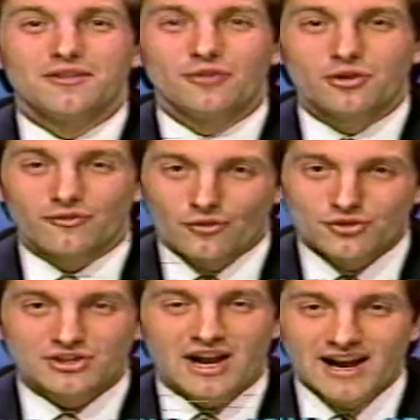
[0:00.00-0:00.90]
the very
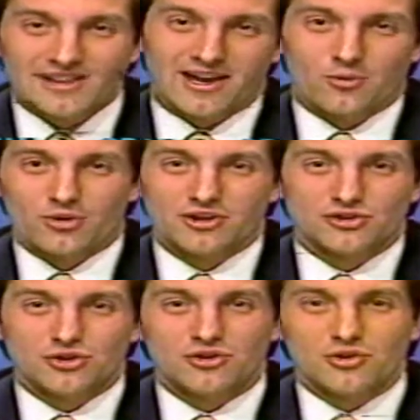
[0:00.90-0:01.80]
first highlight we're going to
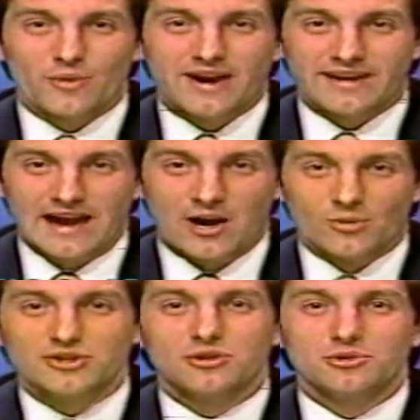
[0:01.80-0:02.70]
show you right now.
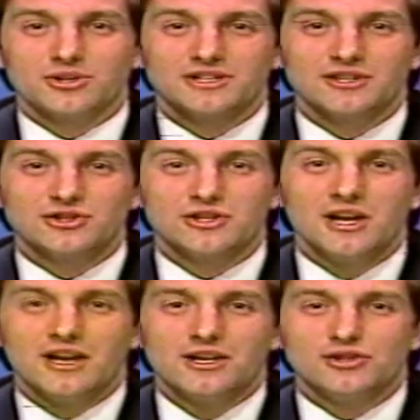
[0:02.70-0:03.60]
We turn our attention
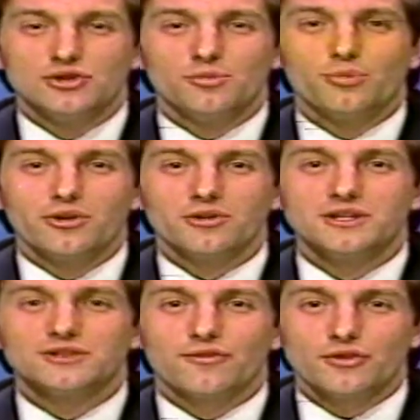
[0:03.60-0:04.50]
to
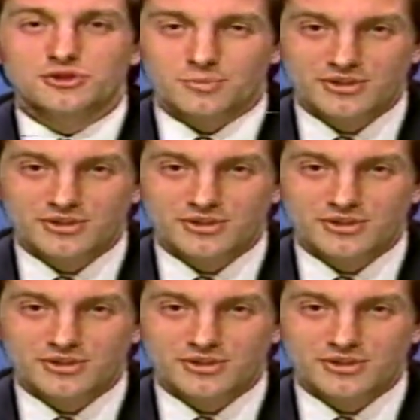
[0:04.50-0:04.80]
Brearley's first